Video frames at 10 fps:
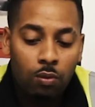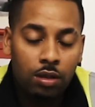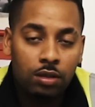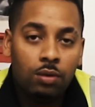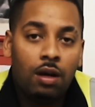
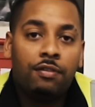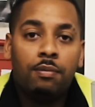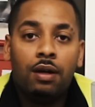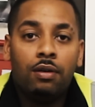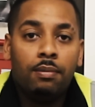What you do have
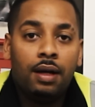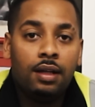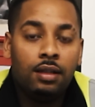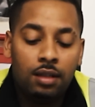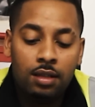to bear in
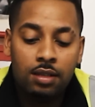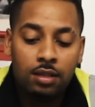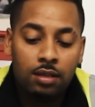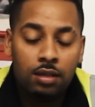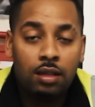mind
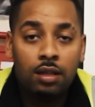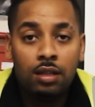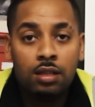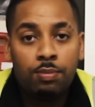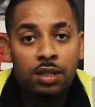is
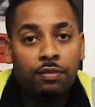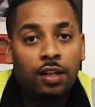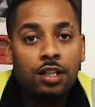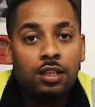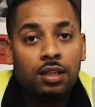the
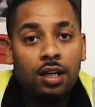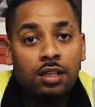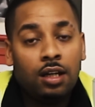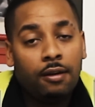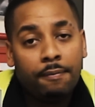specification
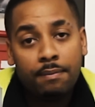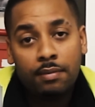data